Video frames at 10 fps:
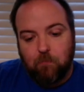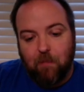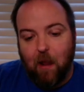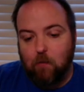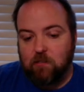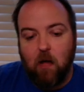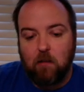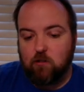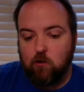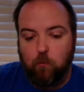Now, it's not
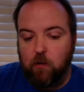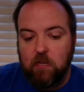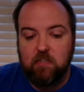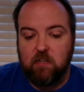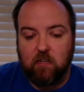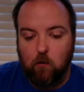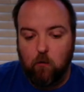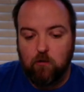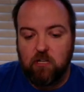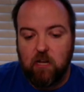super easy to kill
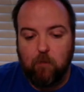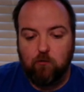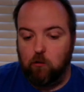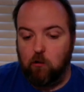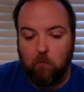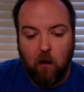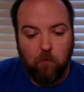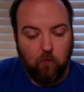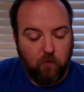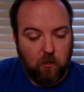those Sea Devils. You look at my
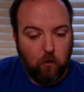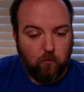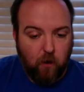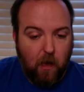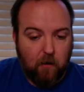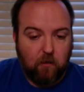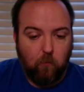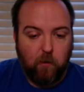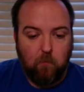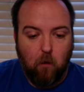other videos for how to kill
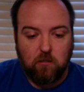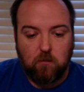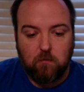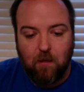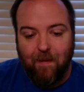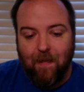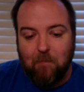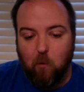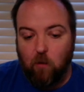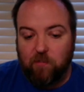big monsters.
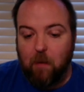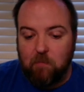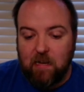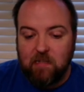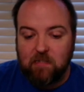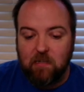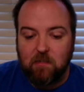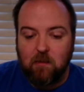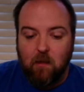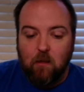But what that means
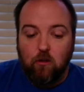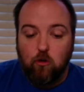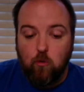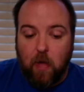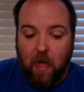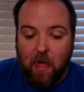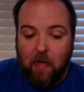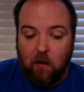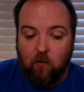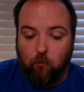is you
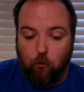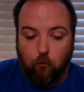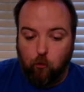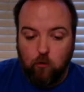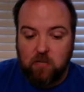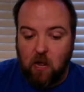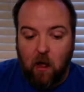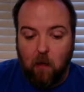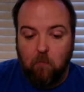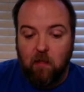can, for the first
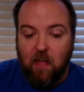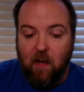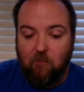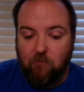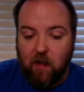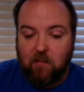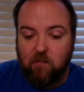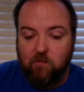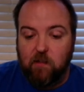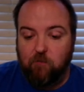time,
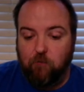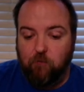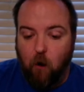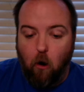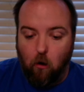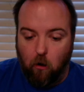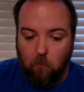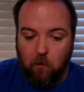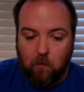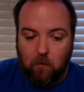effectively farm